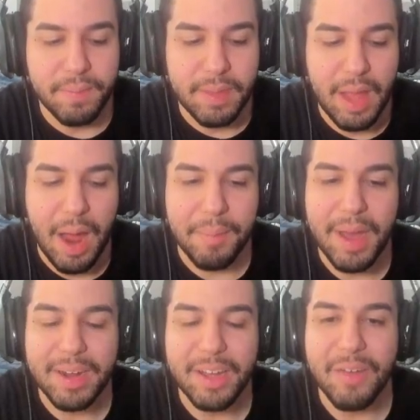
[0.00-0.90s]
yeah, I'm not
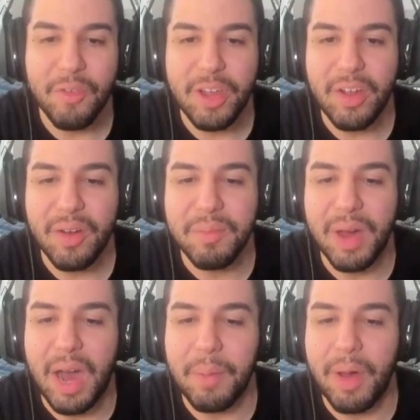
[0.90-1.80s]
going to cover here,
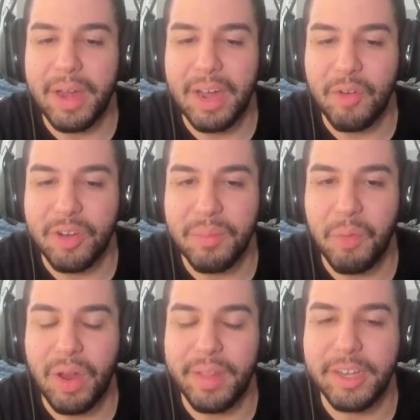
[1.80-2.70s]
but I'll probably cover at some
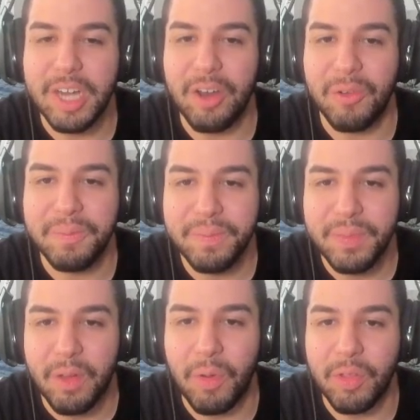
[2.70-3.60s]
point on the channel,
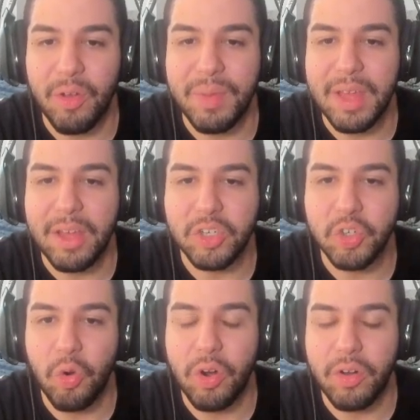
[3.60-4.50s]
whether it be a
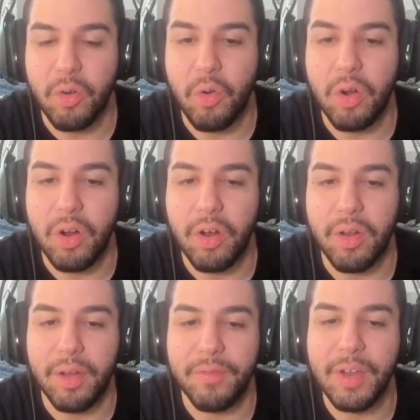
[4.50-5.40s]
short or
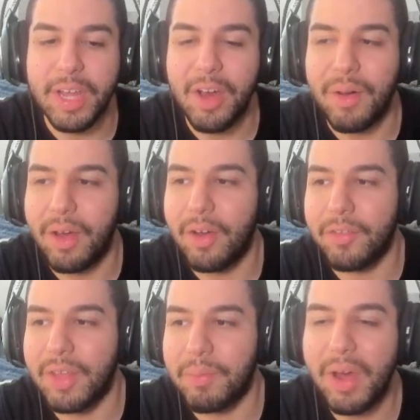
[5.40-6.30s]
a video. I'll
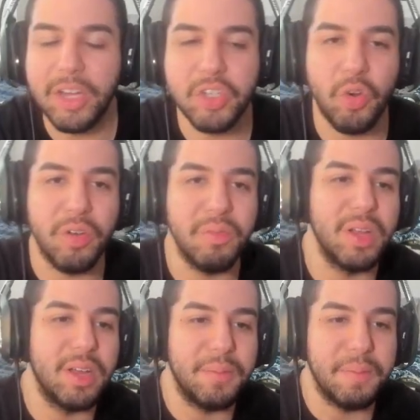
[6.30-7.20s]
say probably a short.
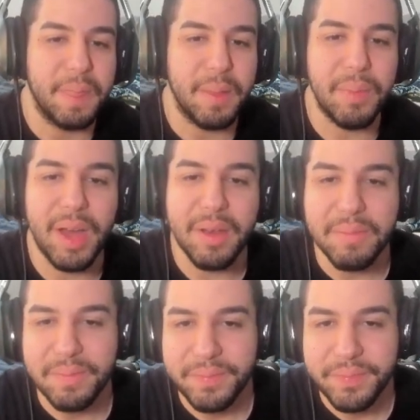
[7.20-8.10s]
But
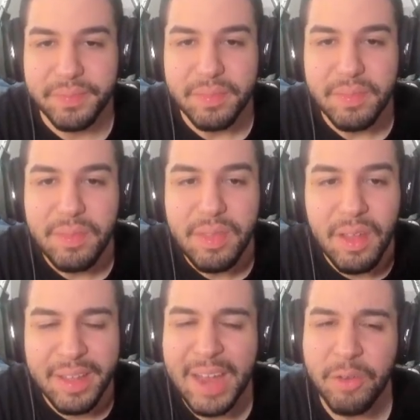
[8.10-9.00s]

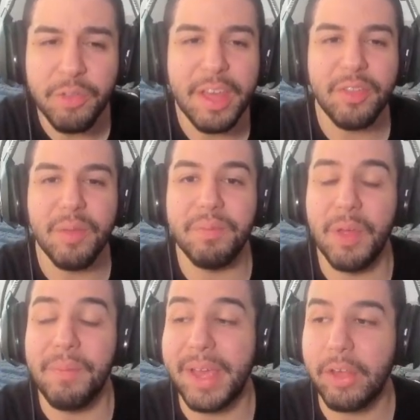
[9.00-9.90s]
yeah, I do think
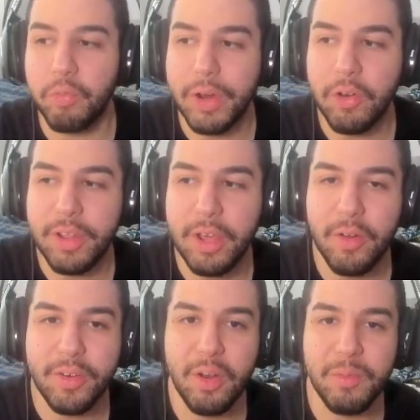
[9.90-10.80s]
the biggest winners
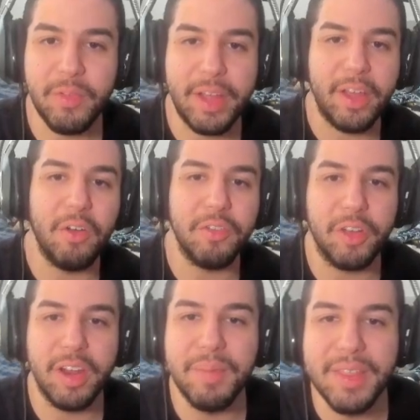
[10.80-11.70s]
here in terms of light cones are
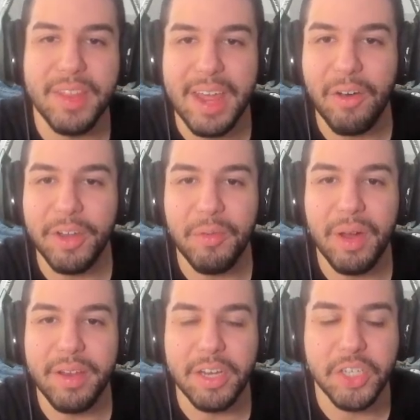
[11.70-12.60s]
going to be the Nihility
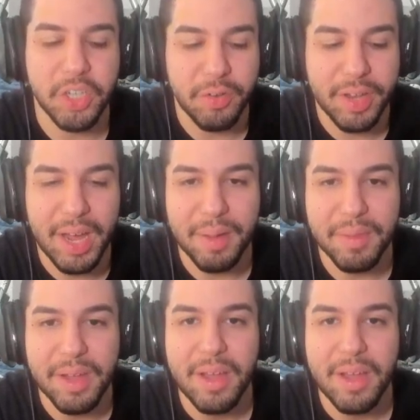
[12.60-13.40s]
one. It's Showtime.